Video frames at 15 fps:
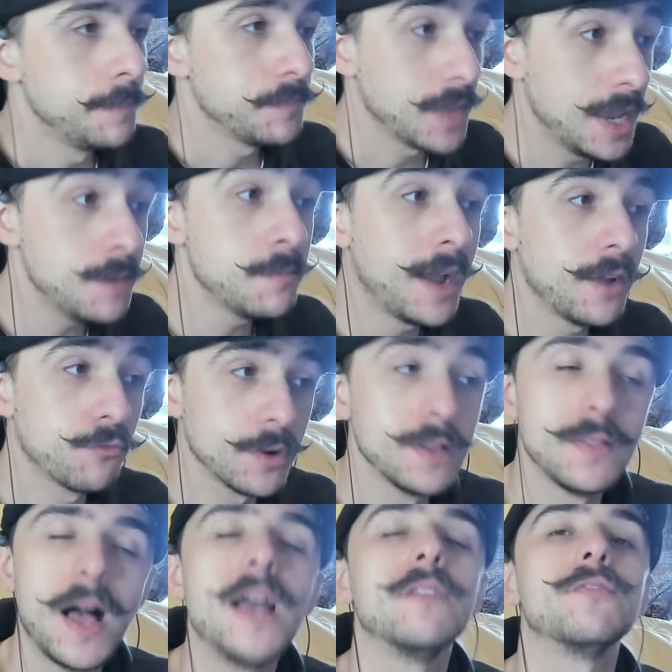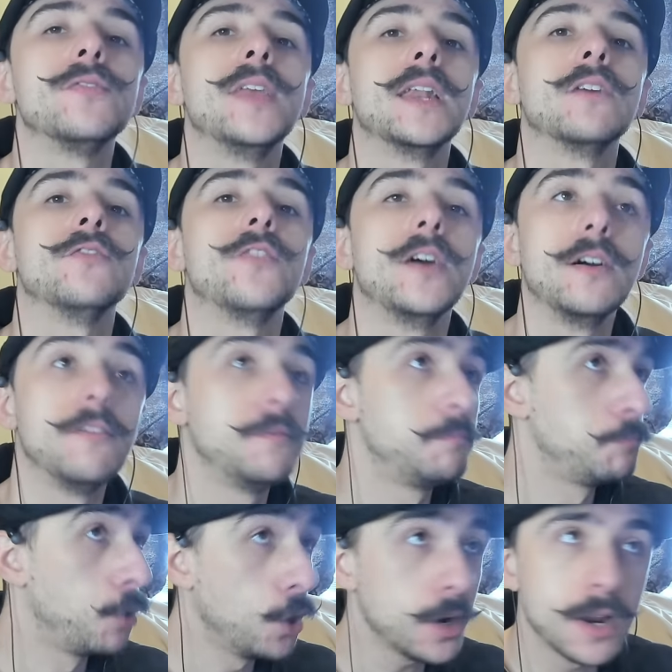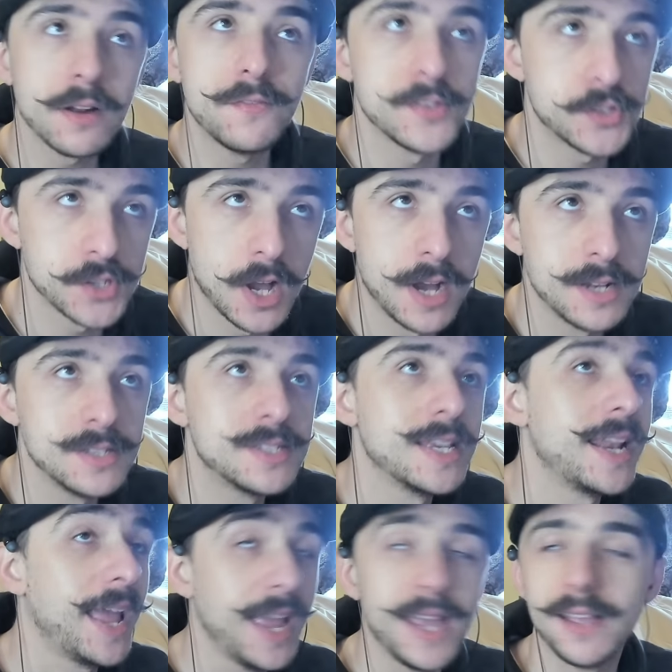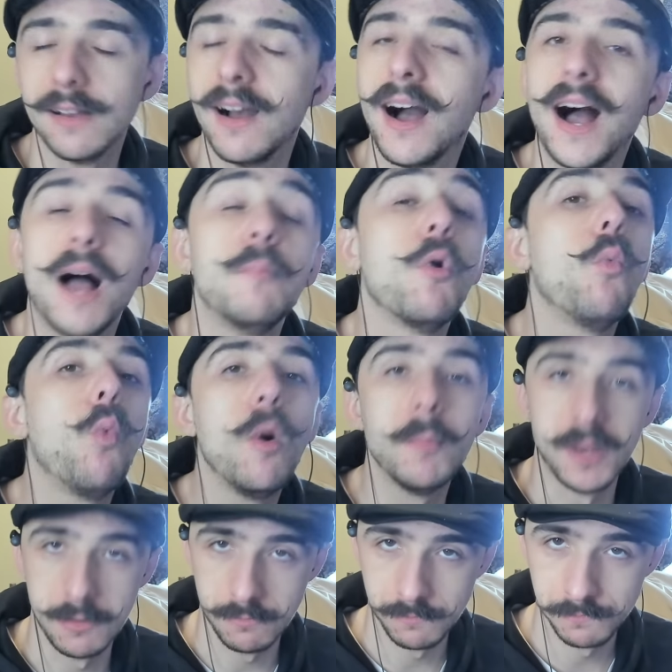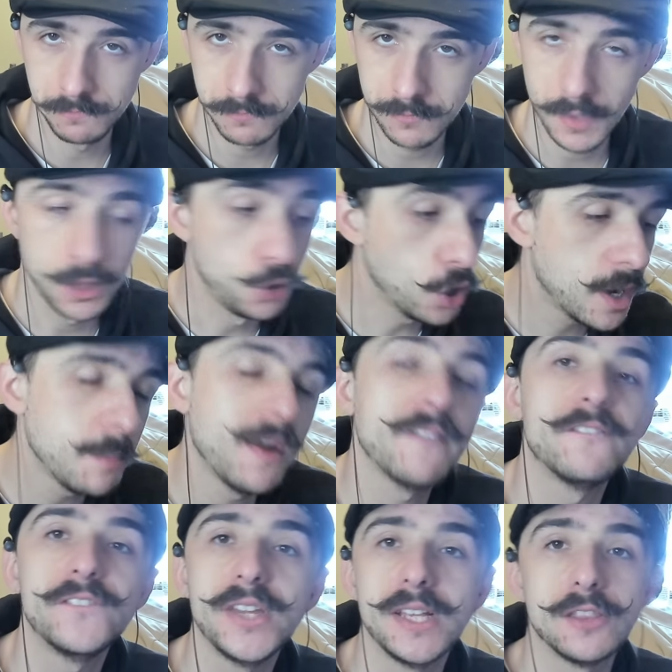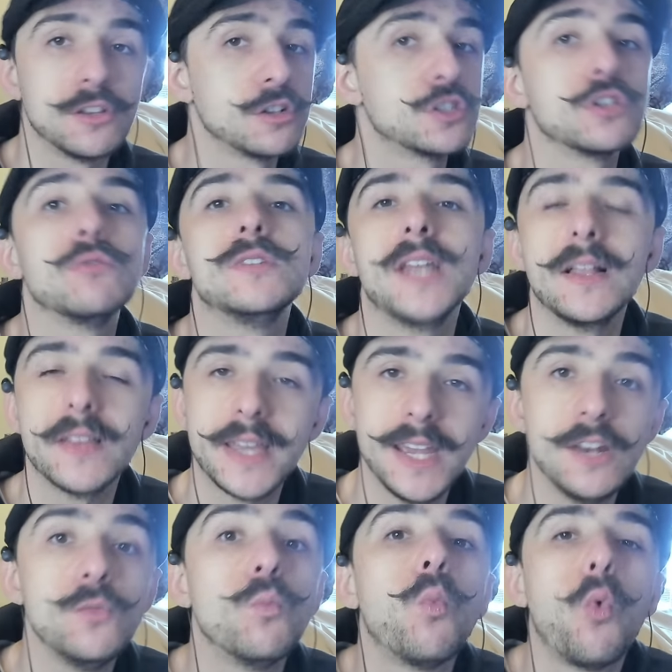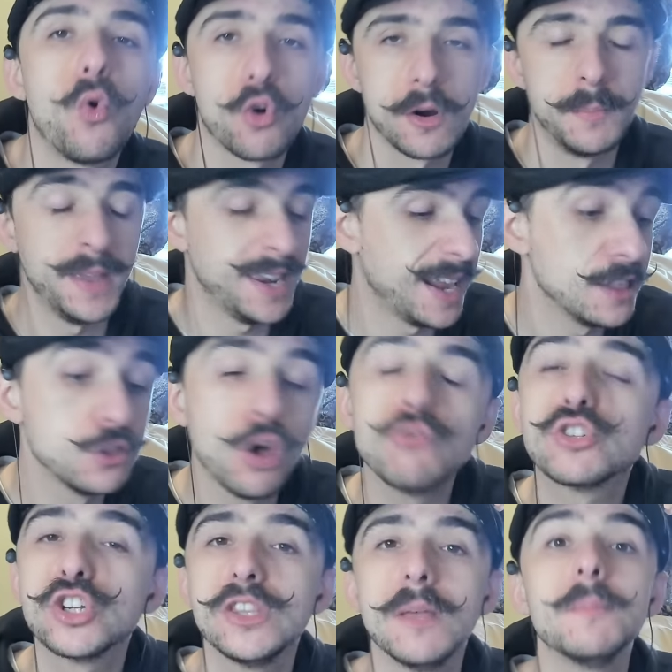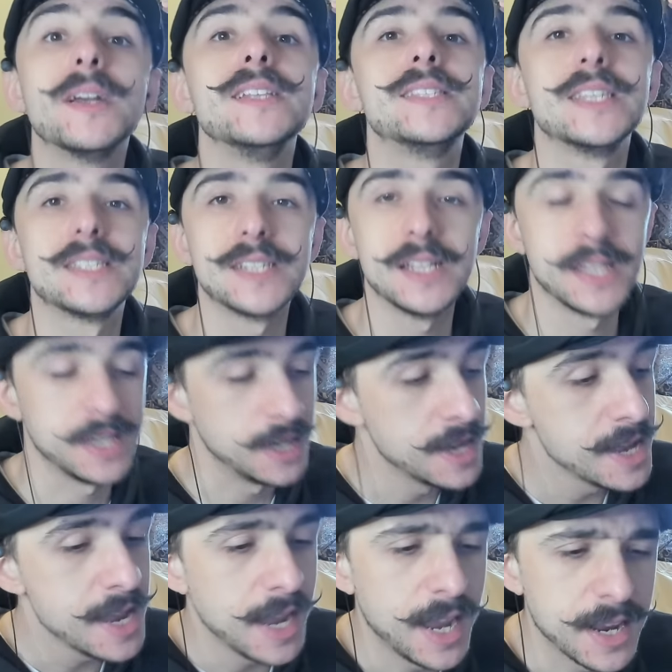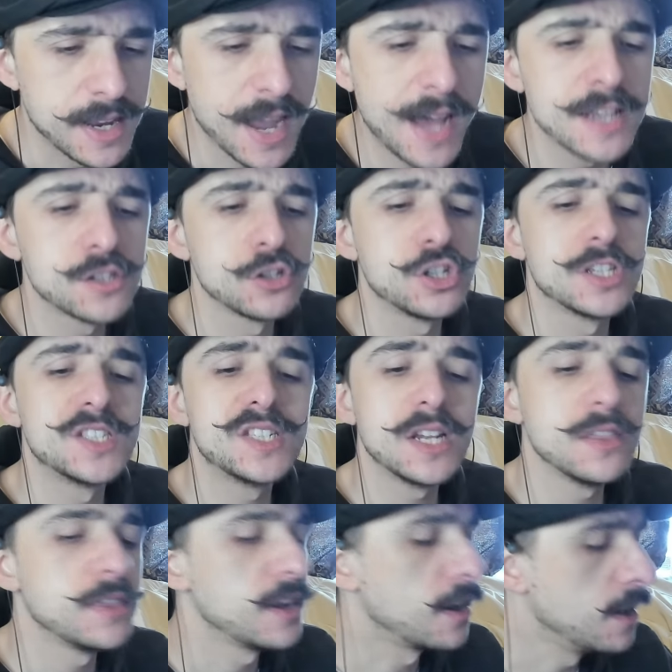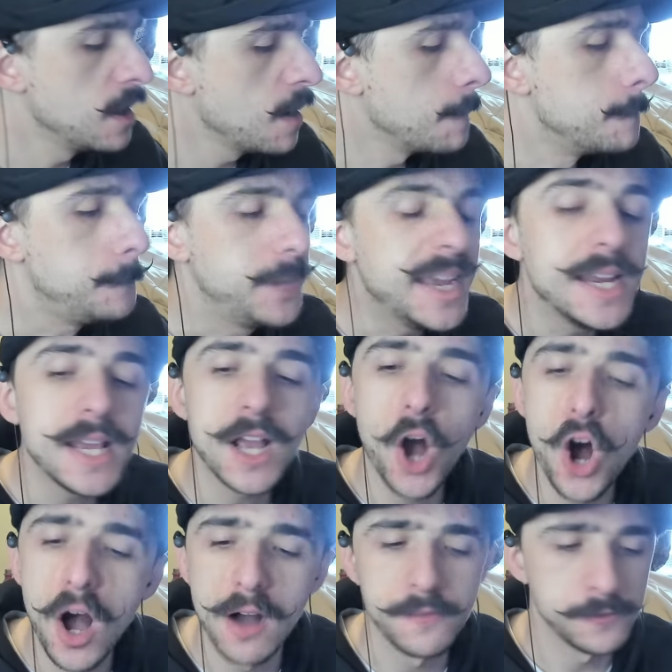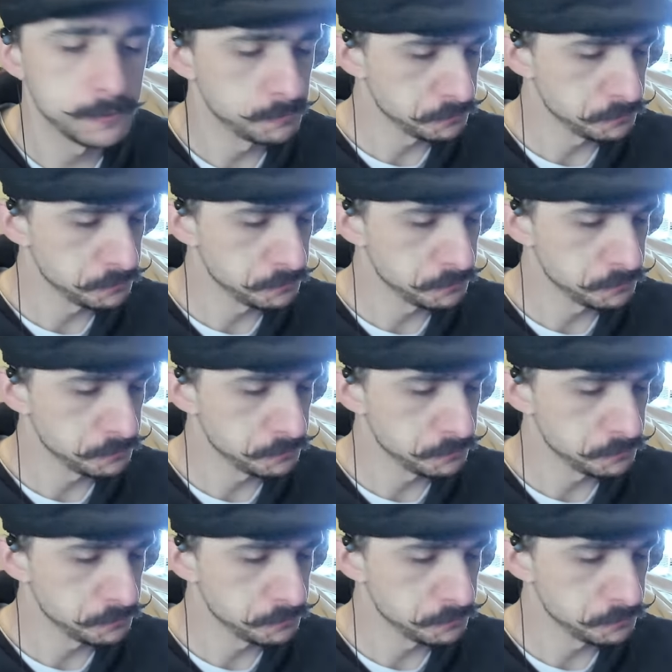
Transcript: in my real life that have put on a facade and said, Hey, I'm a woman. Look at my feet. They're so delicate and warm, and I lotion them consistently. And guys are just sitting there beating off